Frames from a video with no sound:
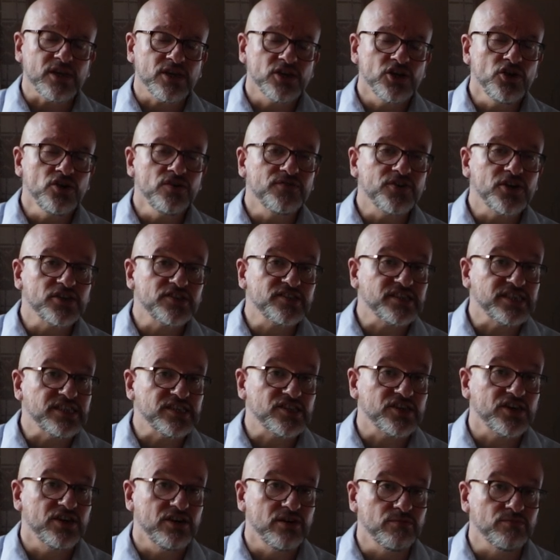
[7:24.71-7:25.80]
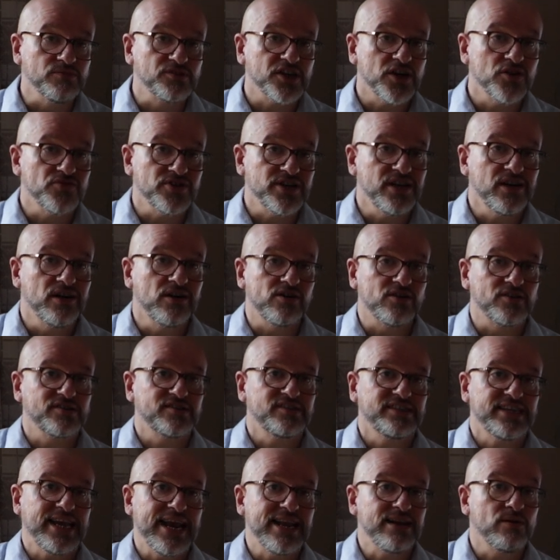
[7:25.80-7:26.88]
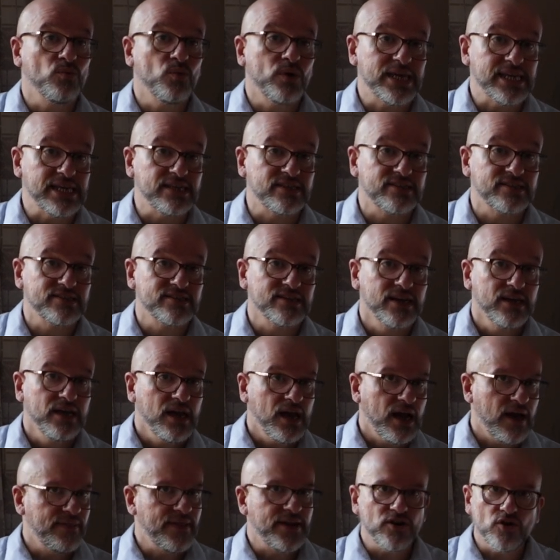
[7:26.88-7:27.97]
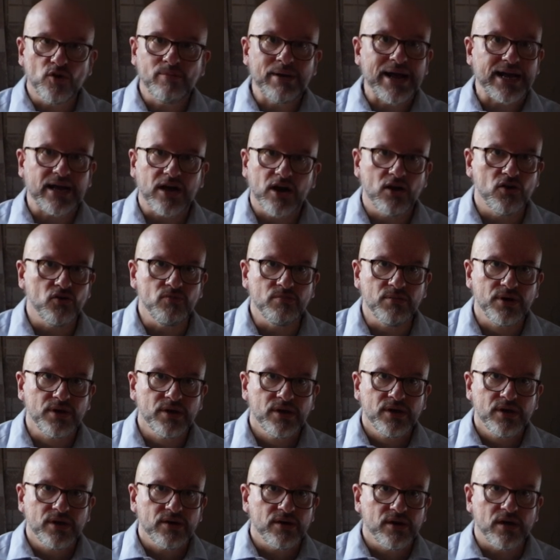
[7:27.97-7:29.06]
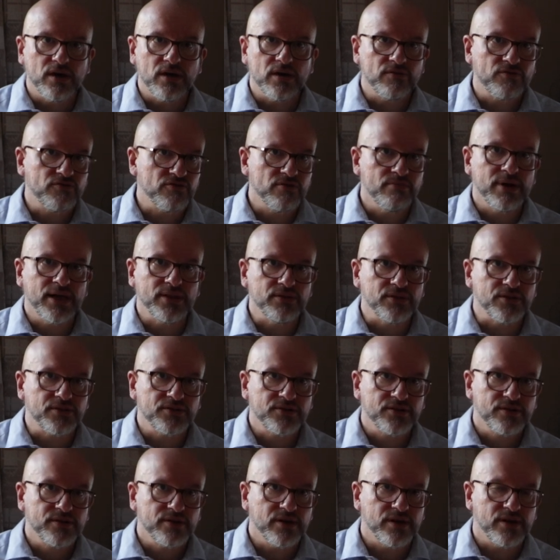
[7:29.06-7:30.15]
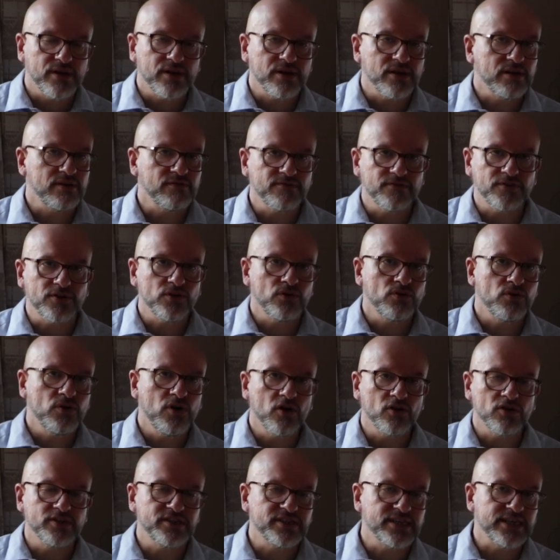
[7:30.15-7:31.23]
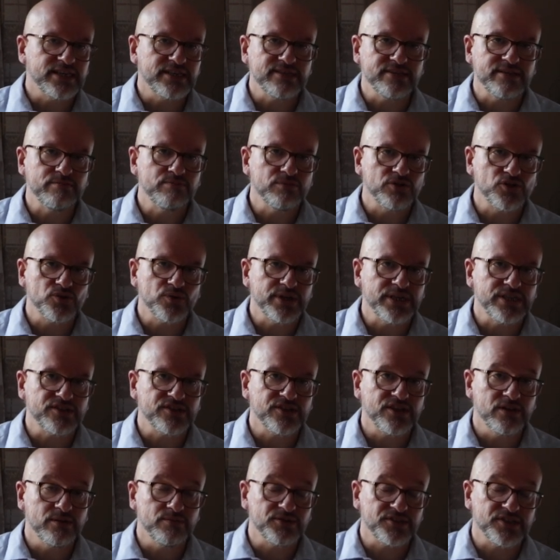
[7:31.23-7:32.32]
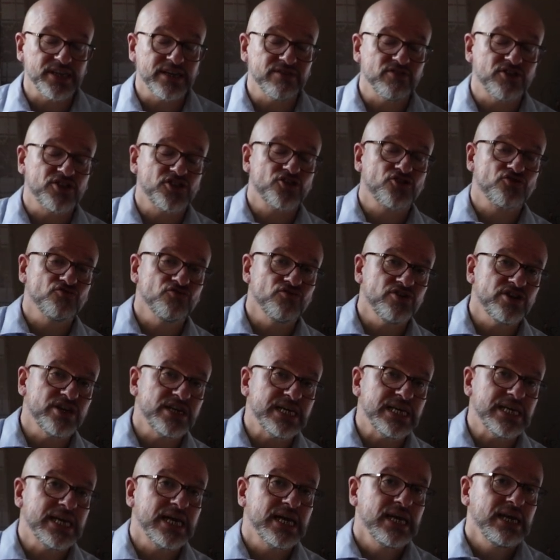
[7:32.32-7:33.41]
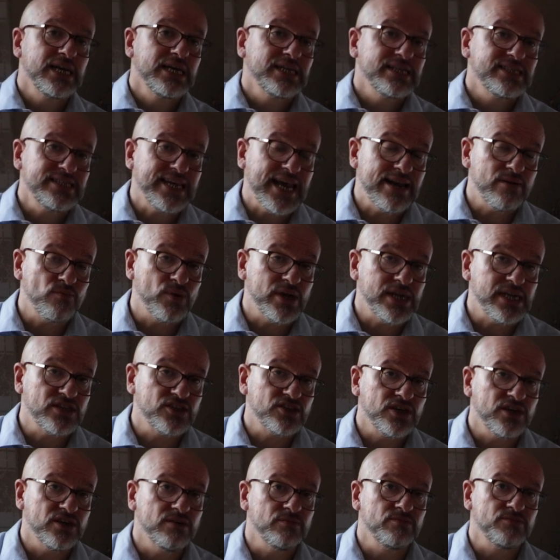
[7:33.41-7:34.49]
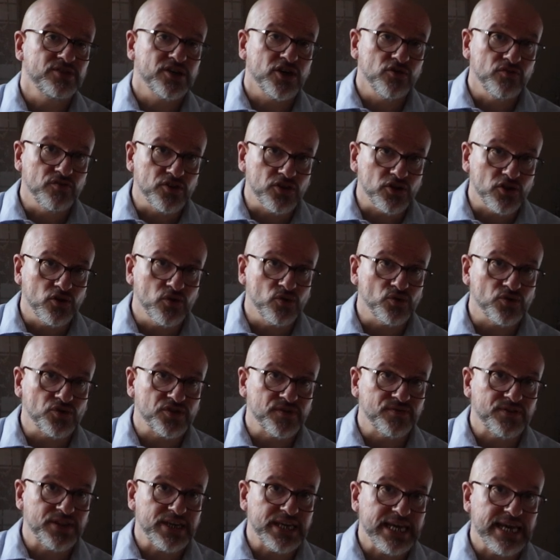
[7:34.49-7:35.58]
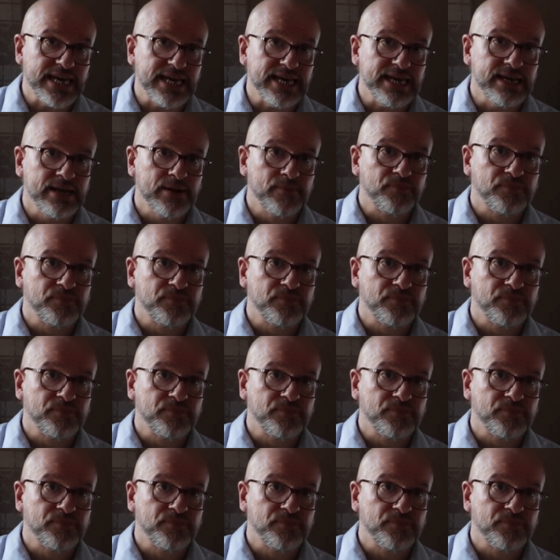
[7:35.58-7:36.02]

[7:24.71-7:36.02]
University terms only last 10 weeks and then you're back home uh, for a month uh, for your holidays in between terms and there are three 10 week terms over the course of the year.